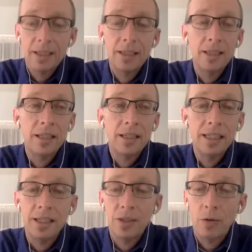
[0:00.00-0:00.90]

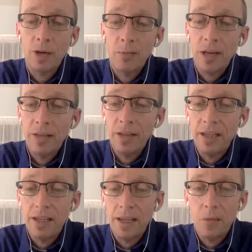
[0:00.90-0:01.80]
because Instagram, I
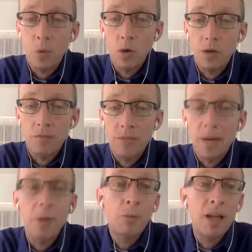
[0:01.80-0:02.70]
think, is a more
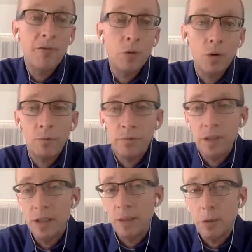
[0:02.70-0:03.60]
dominant platform.
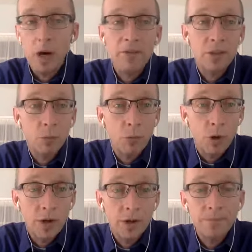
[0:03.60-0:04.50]
The demographics are
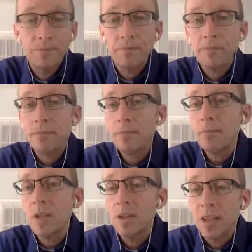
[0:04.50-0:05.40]
broader.
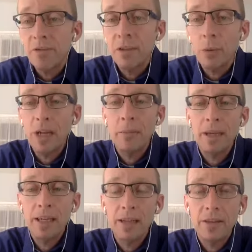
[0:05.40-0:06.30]
Definitely
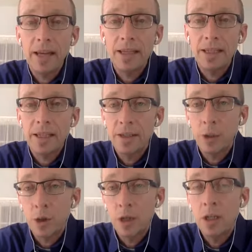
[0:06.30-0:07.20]
recommending that
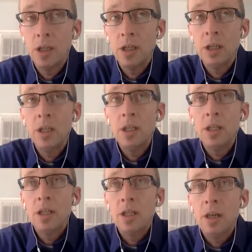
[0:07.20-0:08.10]
your
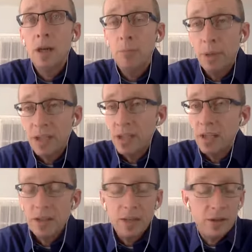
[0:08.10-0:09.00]

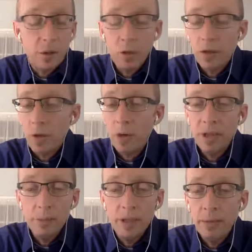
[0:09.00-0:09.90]
business, I don't care what you are,
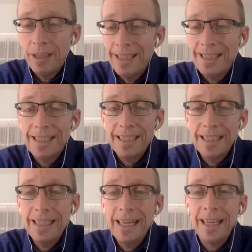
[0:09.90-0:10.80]
B2B,
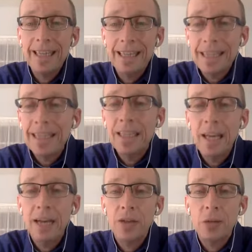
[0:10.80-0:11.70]
B2C, at least
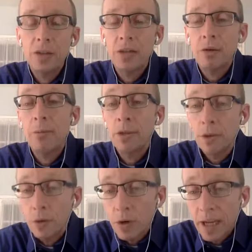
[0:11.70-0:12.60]
has your Instagram
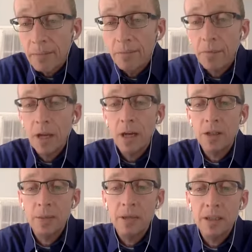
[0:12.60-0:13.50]
username,
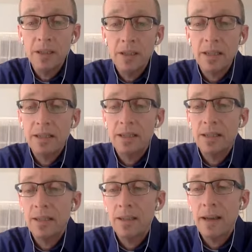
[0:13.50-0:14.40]
just because
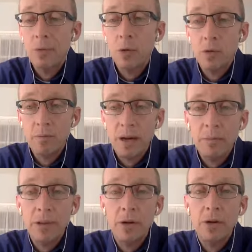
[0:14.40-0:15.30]
as that one grows in
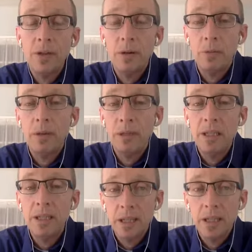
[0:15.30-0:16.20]
popularity, there may
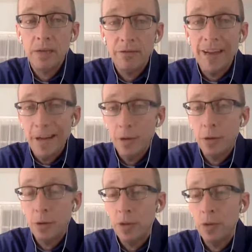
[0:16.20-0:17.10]
be
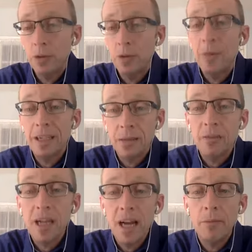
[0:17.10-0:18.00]
value in you spending some
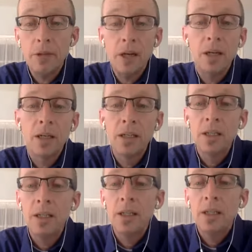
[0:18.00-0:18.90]
time there.
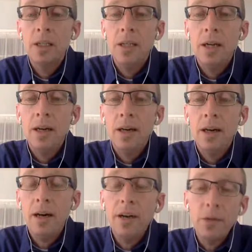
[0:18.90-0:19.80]

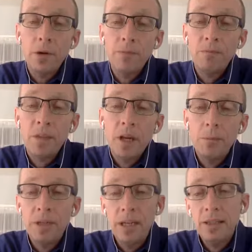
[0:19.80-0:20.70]
Another
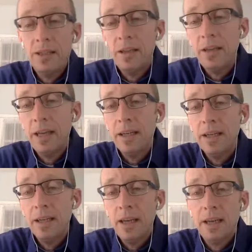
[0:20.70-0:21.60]
update that
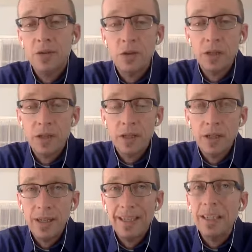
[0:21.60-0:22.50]

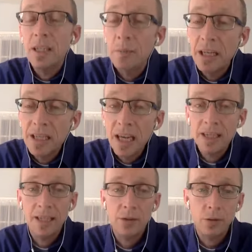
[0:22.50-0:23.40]
is being
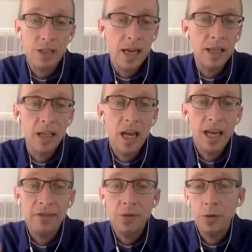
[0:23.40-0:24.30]
tested. So it's not
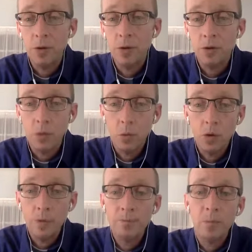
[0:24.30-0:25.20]
live to the world, but